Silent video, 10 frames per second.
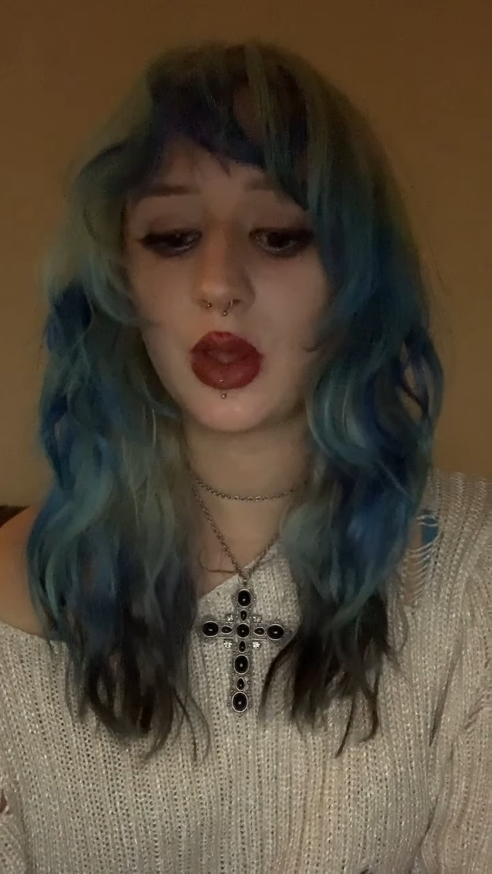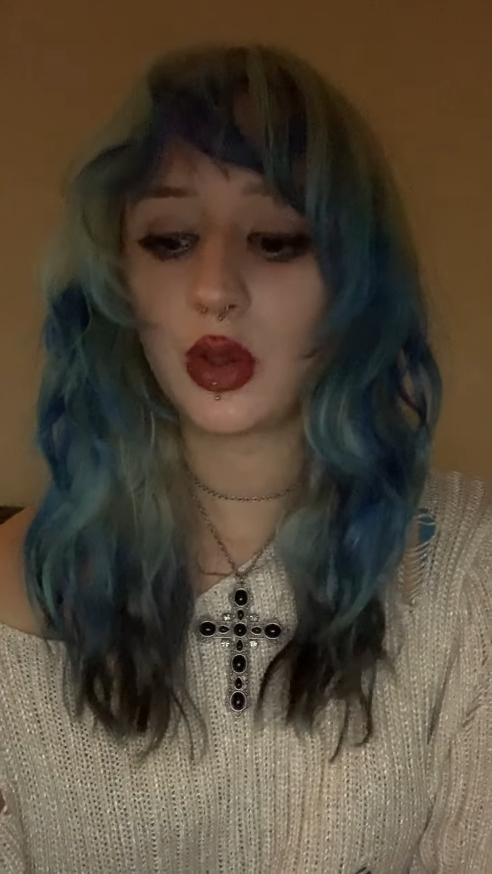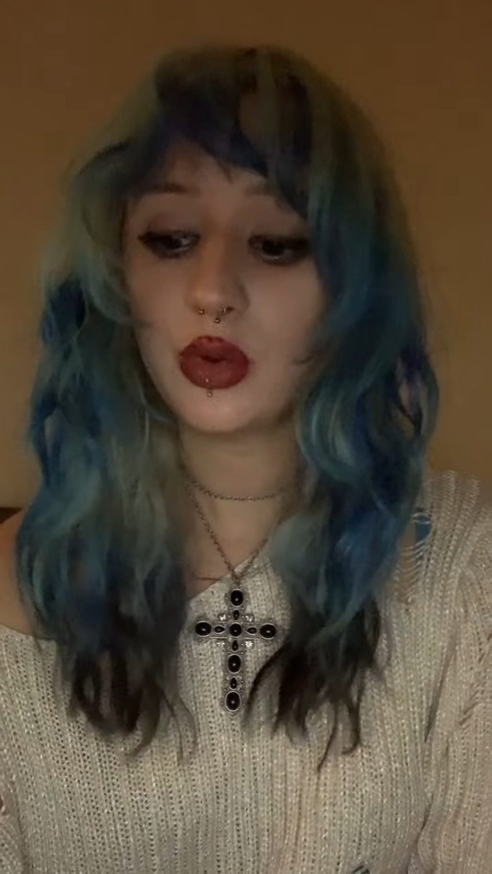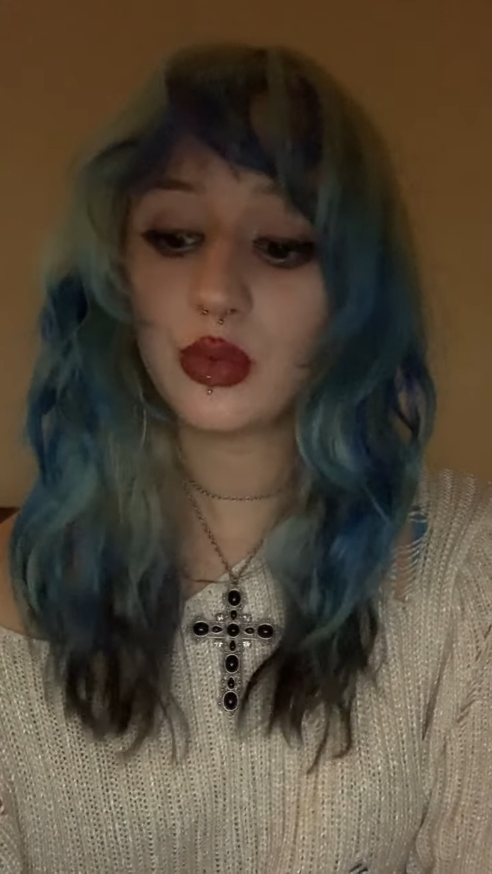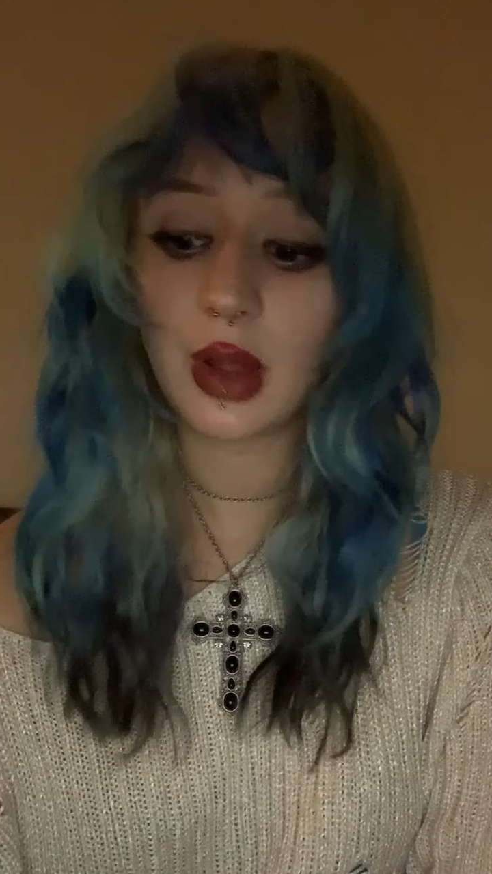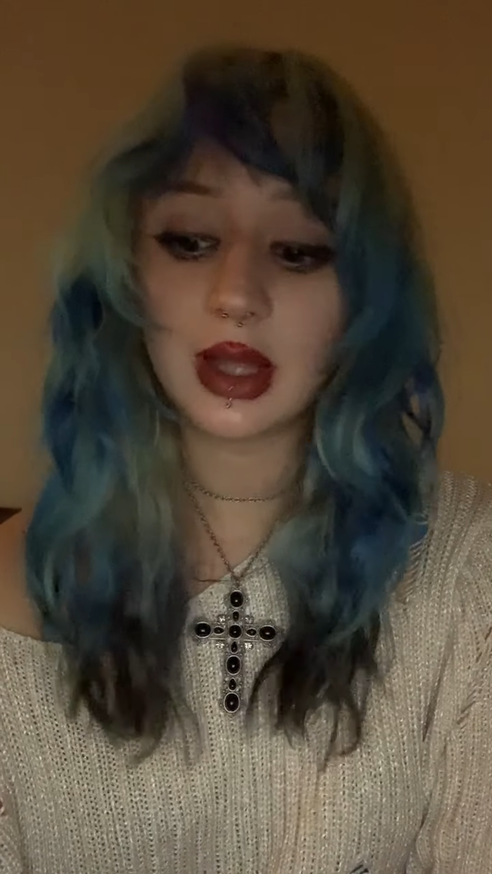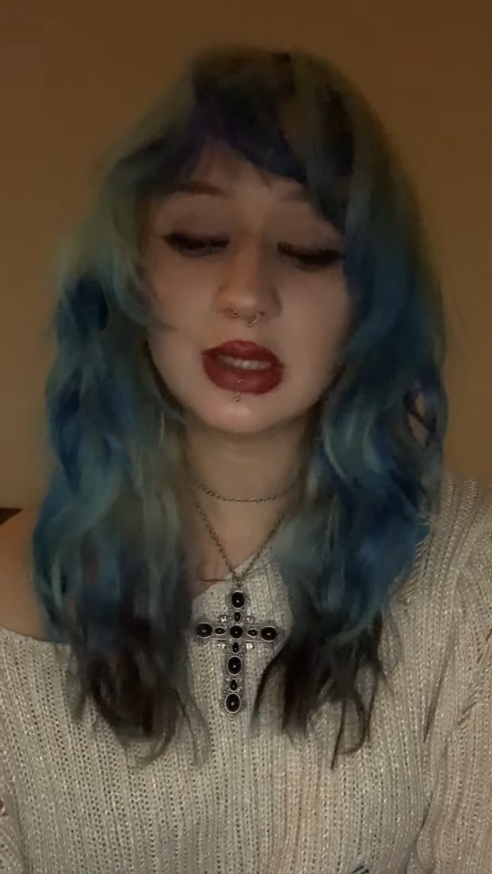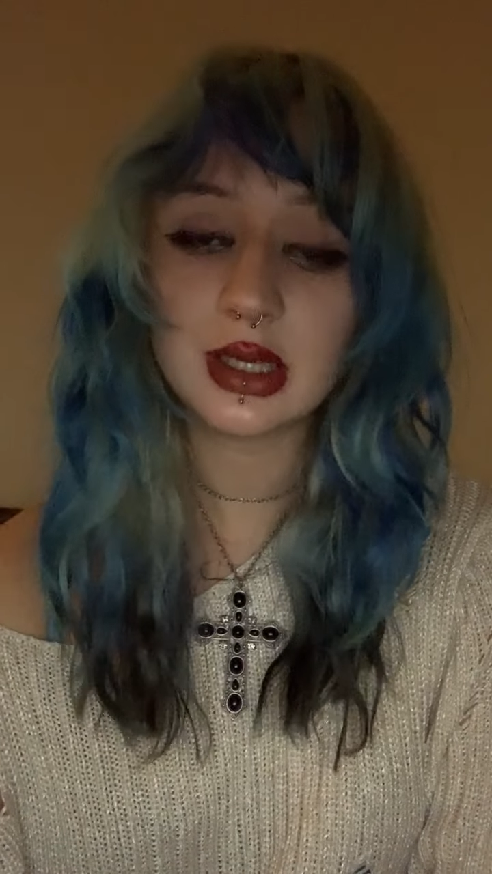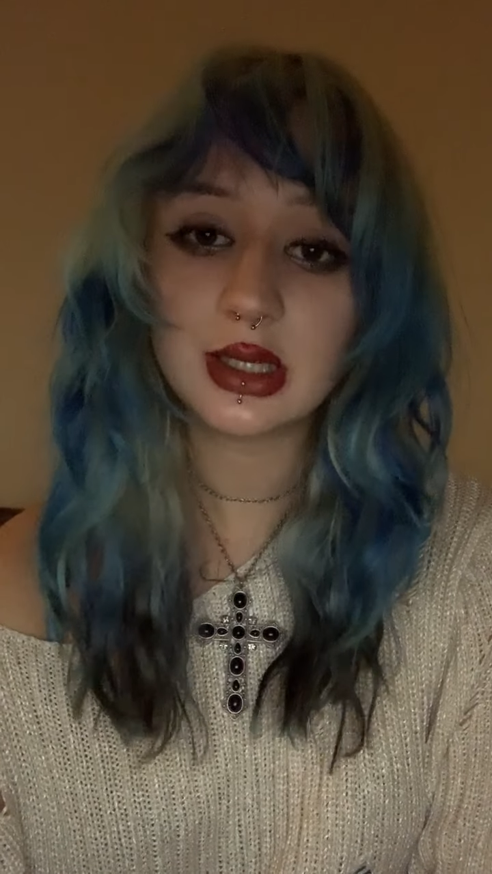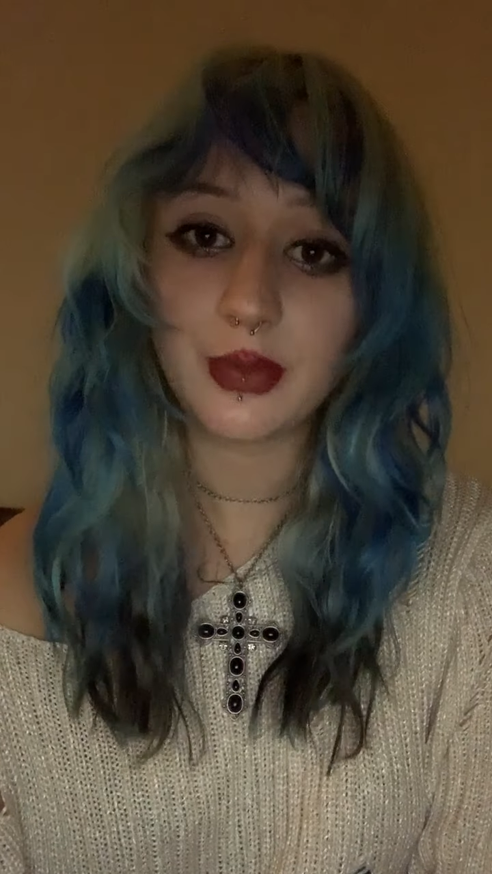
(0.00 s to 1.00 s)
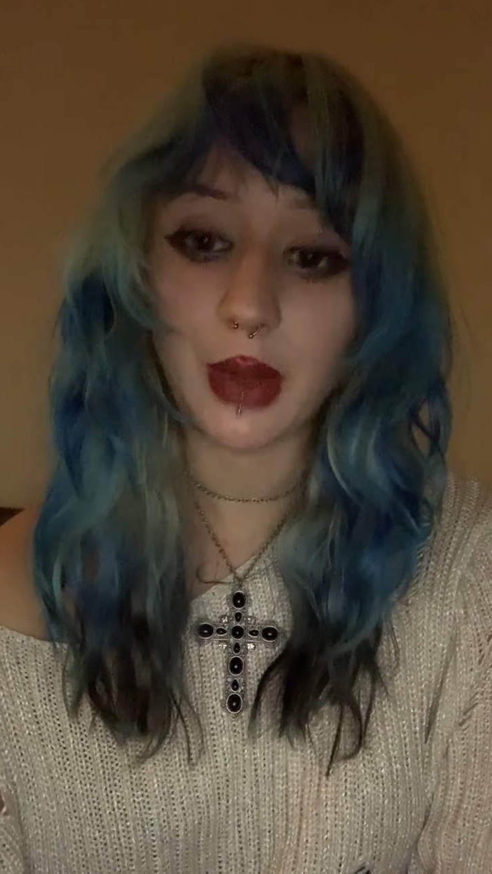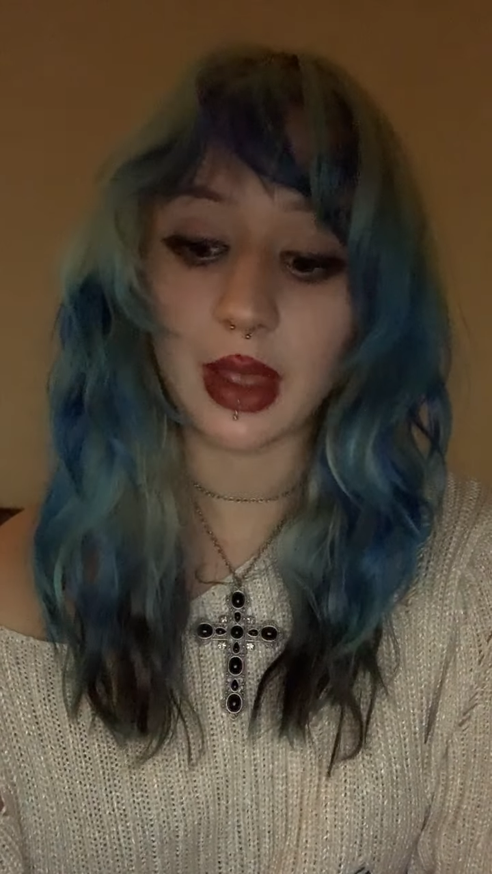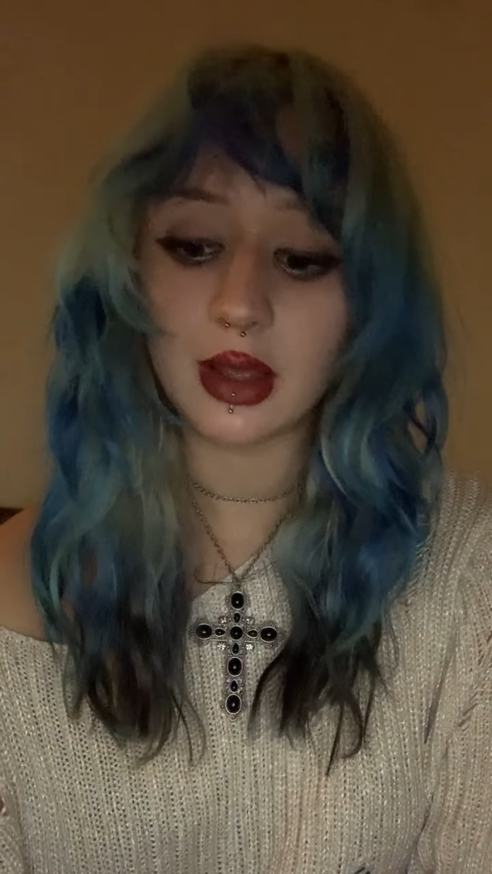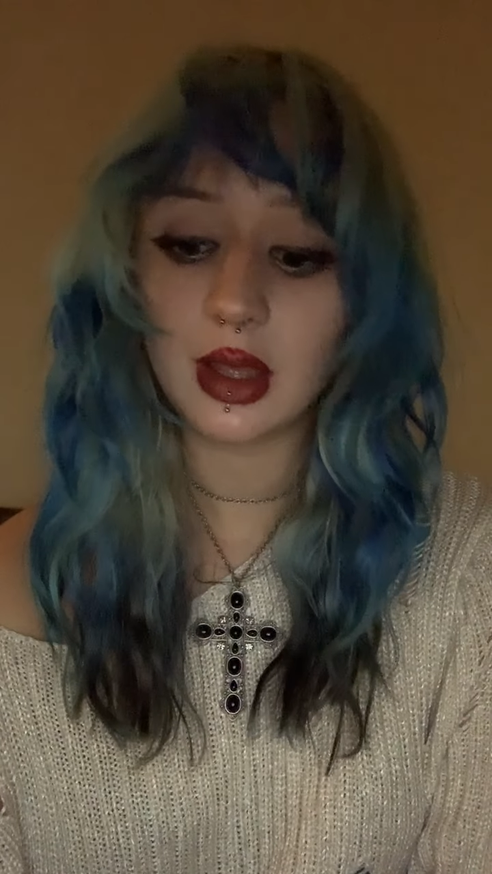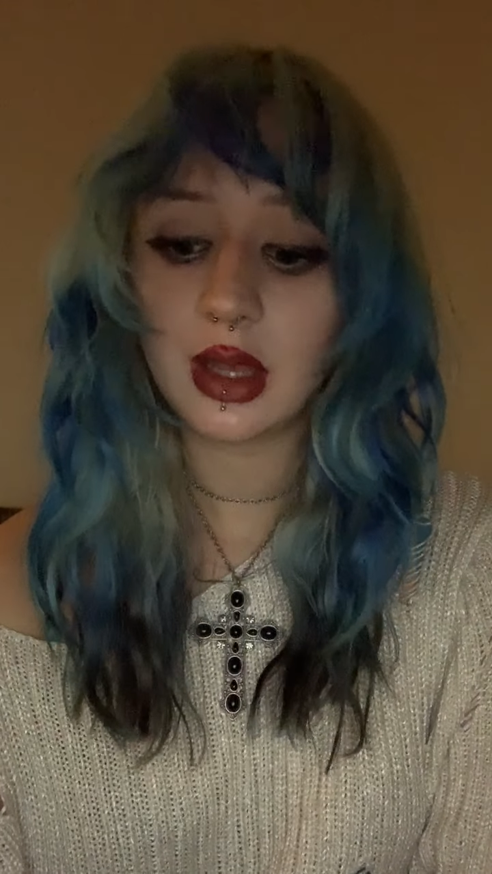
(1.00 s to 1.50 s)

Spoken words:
who rides his bike